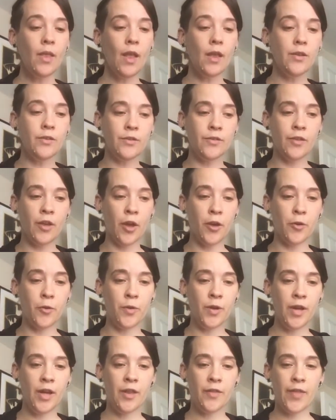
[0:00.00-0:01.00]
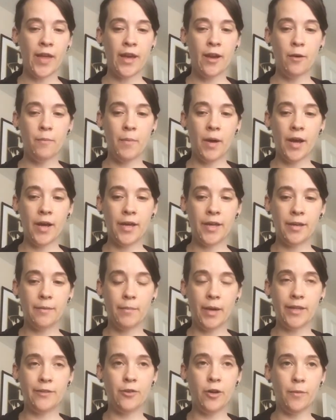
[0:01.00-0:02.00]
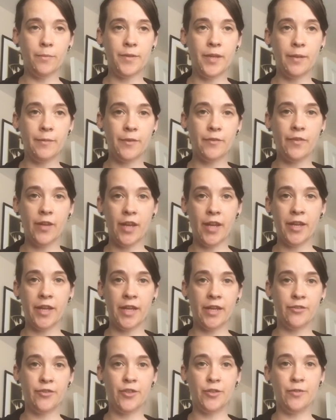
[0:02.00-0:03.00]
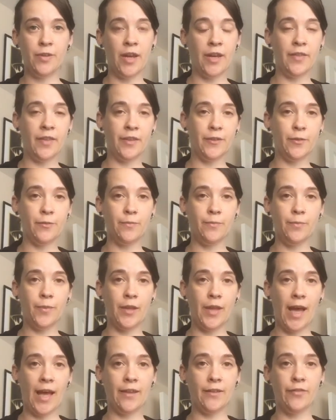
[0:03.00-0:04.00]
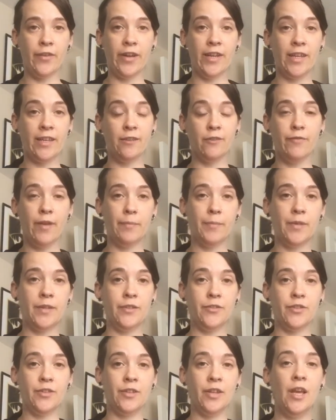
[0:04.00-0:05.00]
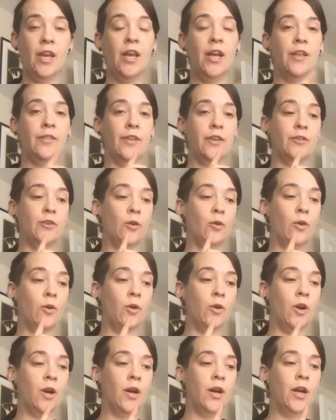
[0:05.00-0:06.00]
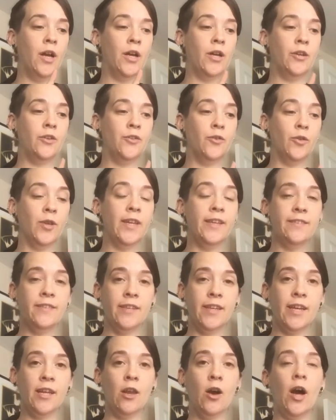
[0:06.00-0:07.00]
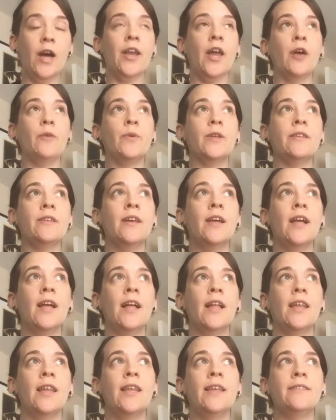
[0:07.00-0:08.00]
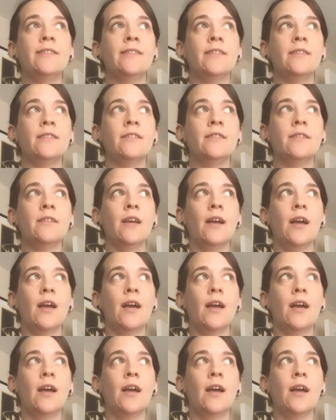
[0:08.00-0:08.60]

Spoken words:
So they are my top tips for learning a tune like this that has very little repetition, that you're listening a lot. And I would listen